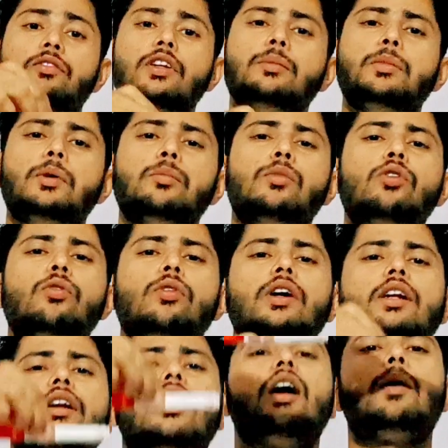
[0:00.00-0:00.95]
will be move
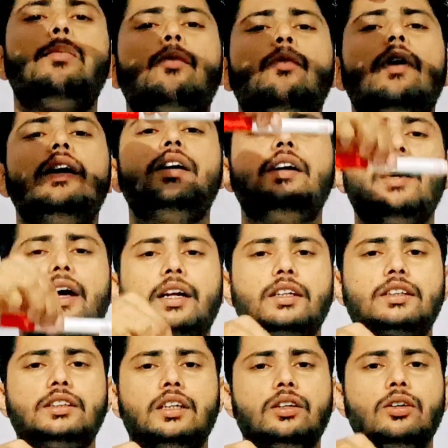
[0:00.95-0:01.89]
in upward
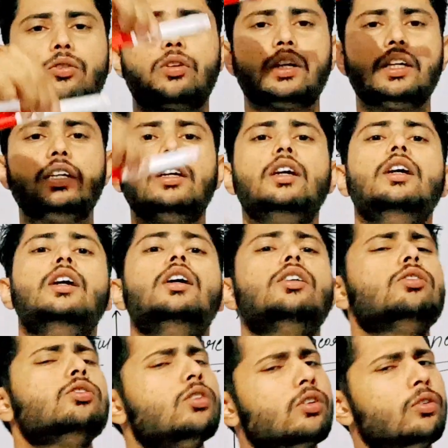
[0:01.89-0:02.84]
direction. Okay,
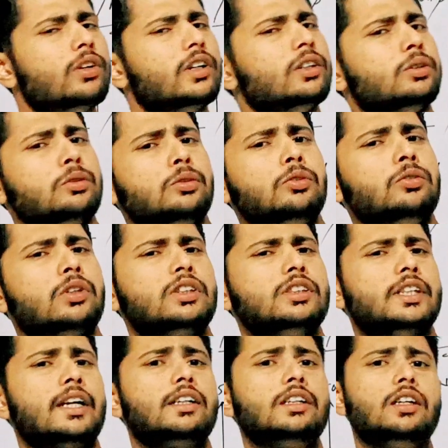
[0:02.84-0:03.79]
so according to Newton's
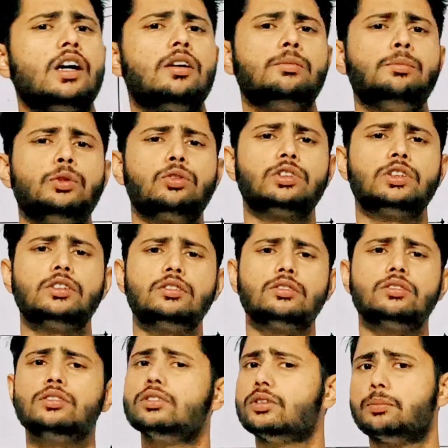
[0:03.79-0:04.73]
second law of
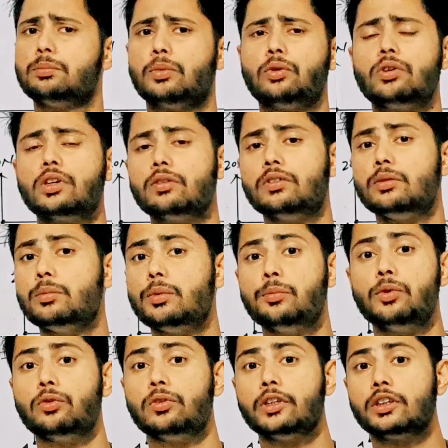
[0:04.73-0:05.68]
motion, the body will be
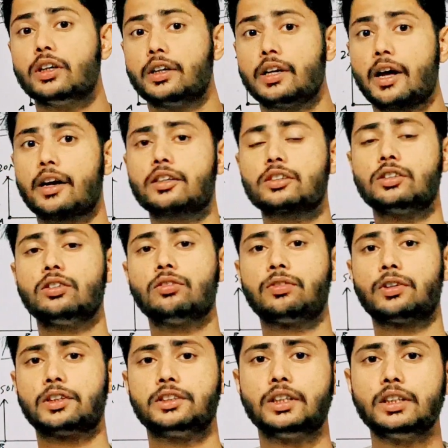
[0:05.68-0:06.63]
move in the direction of
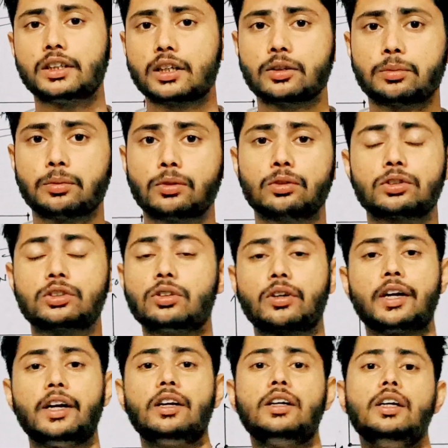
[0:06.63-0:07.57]
resultant force.
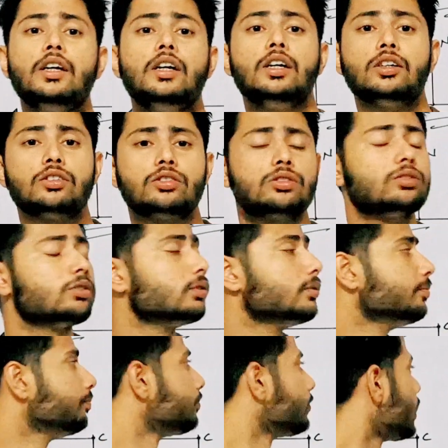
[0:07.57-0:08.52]
Okay, so